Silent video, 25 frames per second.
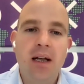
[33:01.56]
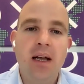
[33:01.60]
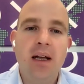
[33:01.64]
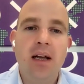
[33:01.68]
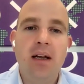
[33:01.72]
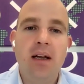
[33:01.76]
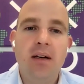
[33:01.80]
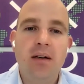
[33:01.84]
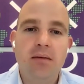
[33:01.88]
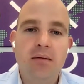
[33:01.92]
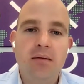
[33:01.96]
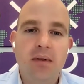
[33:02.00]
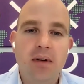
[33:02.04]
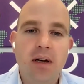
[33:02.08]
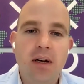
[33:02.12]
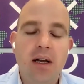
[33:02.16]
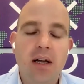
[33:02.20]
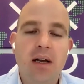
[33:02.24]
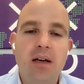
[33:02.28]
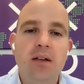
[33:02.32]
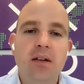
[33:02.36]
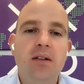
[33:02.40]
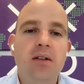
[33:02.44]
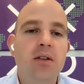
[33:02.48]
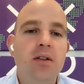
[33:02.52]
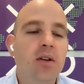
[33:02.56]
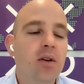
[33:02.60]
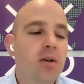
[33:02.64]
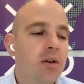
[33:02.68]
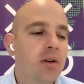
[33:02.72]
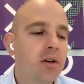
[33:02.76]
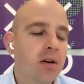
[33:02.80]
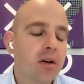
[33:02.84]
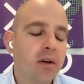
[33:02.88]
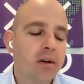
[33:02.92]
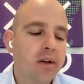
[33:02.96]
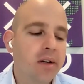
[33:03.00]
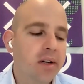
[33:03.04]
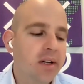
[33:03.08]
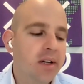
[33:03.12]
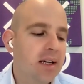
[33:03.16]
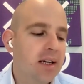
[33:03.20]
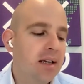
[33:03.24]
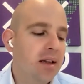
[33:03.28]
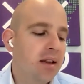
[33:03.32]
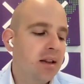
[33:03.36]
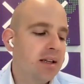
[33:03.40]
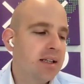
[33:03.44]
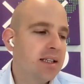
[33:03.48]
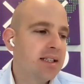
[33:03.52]
And you're going to
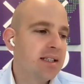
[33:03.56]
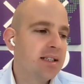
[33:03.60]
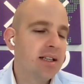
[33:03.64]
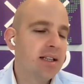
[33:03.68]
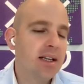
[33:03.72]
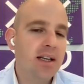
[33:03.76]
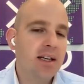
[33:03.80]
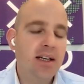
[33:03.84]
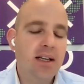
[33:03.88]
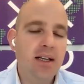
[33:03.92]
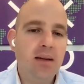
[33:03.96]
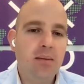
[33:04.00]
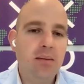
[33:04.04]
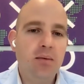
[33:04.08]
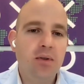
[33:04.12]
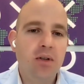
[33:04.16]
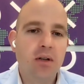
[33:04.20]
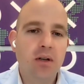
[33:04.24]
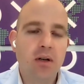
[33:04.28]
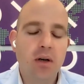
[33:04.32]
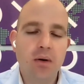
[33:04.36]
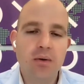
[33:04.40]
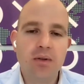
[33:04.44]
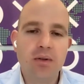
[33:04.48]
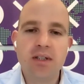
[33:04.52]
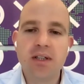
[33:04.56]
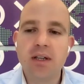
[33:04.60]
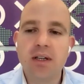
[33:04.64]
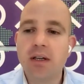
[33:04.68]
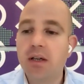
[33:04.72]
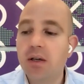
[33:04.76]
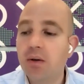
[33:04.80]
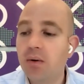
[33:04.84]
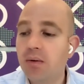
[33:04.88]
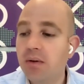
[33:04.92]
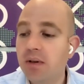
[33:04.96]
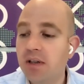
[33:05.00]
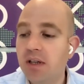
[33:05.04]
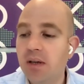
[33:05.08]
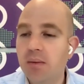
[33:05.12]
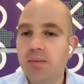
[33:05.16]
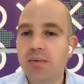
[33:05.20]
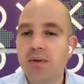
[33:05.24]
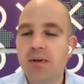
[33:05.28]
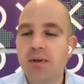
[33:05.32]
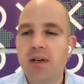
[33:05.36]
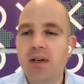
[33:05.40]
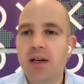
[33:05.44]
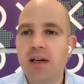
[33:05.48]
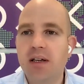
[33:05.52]
get the same, security
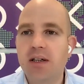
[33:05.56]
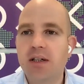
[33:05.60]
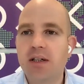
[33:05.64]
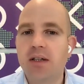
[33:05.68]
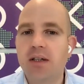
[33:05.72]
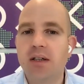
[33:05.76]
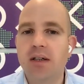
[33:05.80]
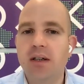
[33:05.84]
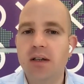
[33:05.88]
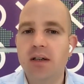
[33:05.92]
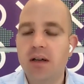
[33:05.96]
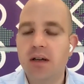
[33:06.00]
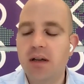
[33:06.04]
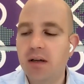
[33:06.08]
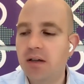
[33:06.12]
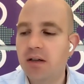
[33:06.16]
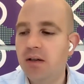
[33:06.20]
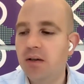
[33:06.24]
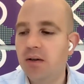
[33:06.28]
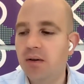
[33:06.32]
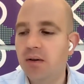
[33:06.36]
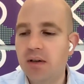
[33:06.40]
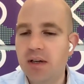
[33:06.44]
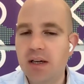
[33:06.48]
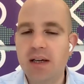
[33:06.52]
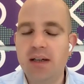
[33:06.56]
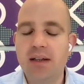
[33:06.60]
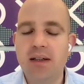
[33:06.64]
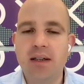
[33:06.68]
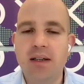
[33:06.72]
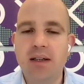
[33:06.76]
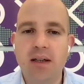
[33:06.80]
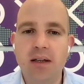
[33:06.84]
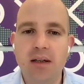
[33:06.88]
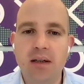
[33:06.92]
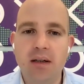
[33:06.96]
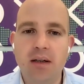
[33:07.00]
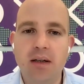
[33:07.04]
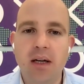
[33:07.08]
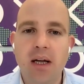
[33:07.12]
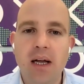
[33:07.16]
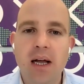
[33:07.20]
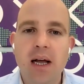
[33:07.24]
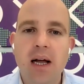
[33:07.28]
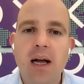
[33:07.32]
protection that you're getting.